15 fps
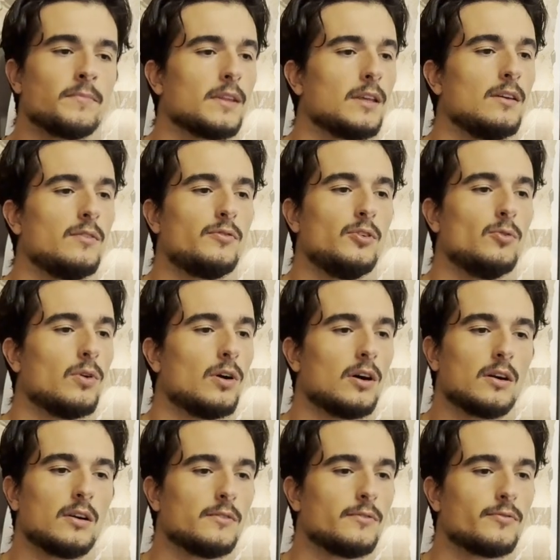If you
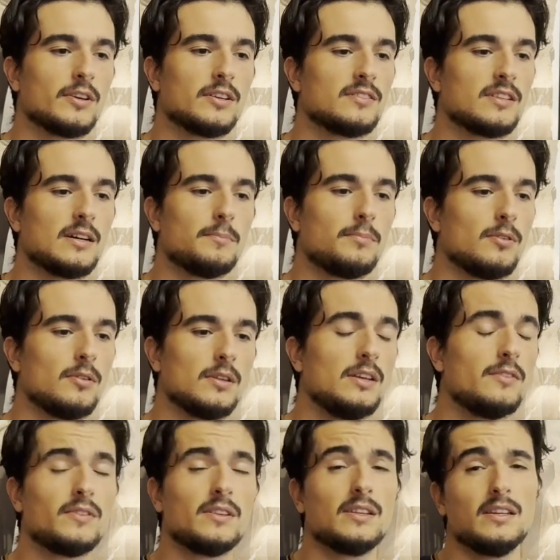are, for example,
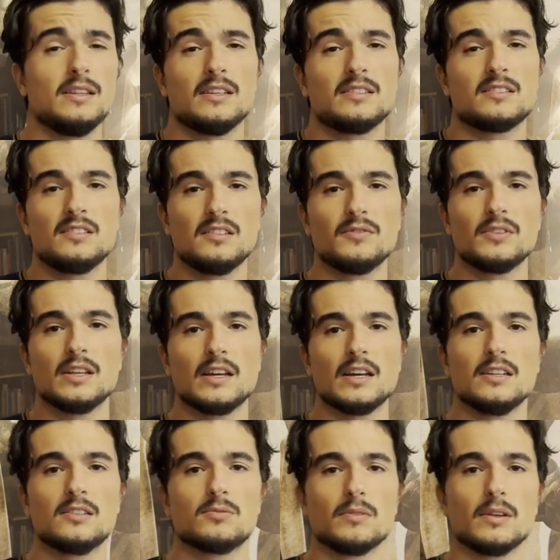this is even the
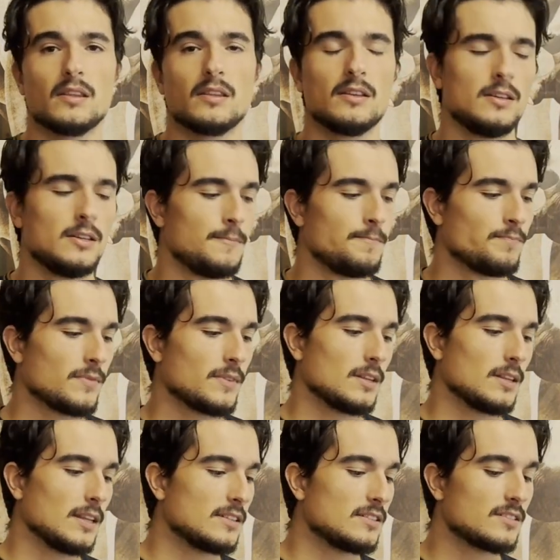case with,
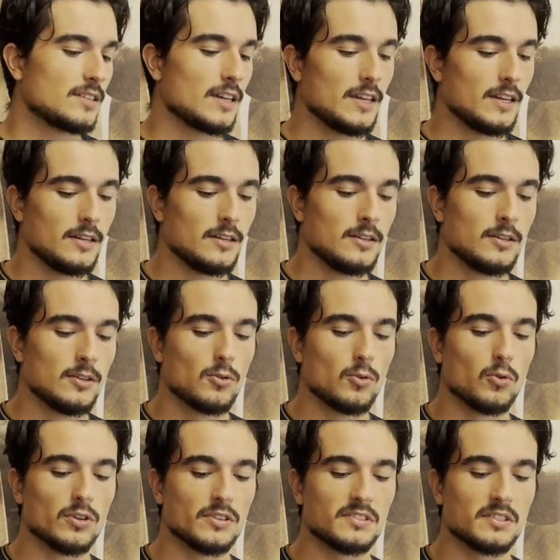let's say,
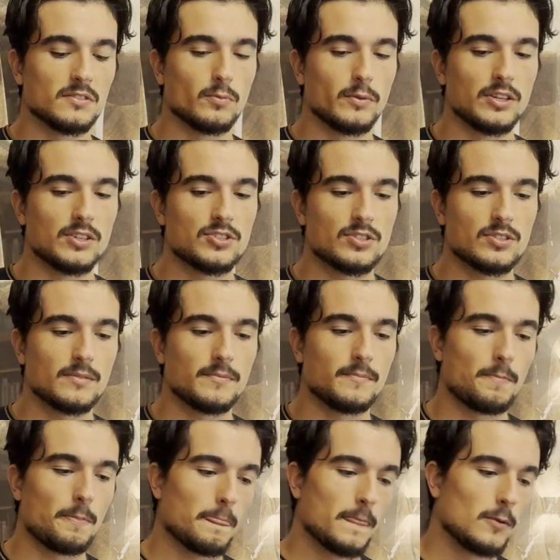courses which
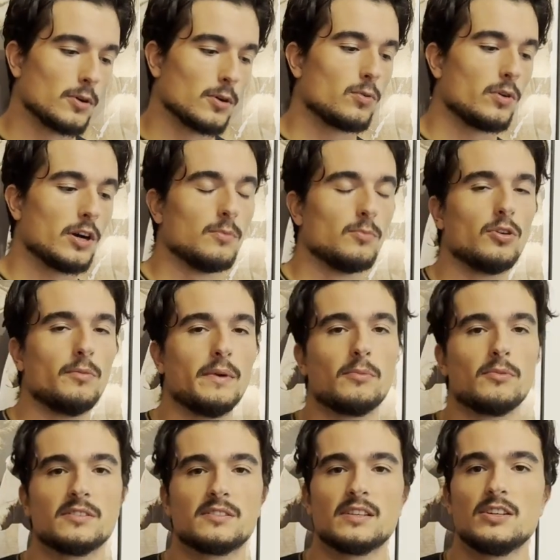require more
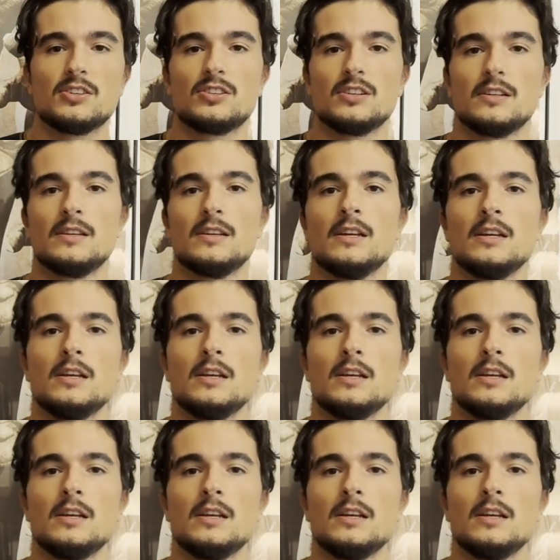memorization.